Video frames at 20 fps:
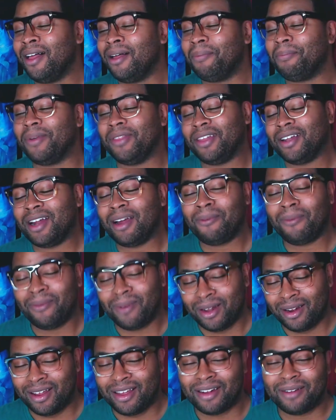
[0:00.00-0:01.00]
But then I
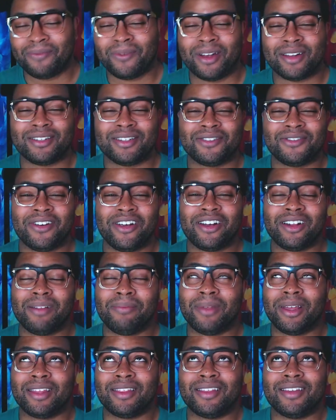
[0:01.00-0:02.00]
went ahead and watched a trailer. I'm
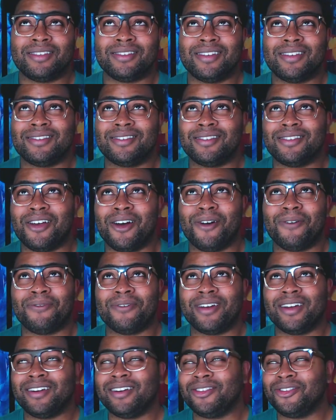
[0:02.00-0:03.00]
like, this is so
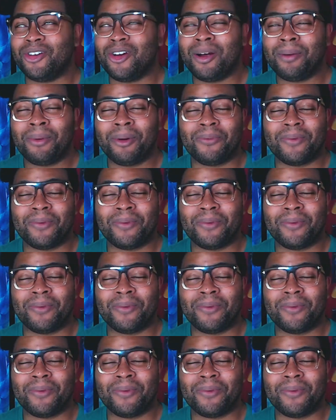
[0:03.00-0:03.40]
freaking adorable.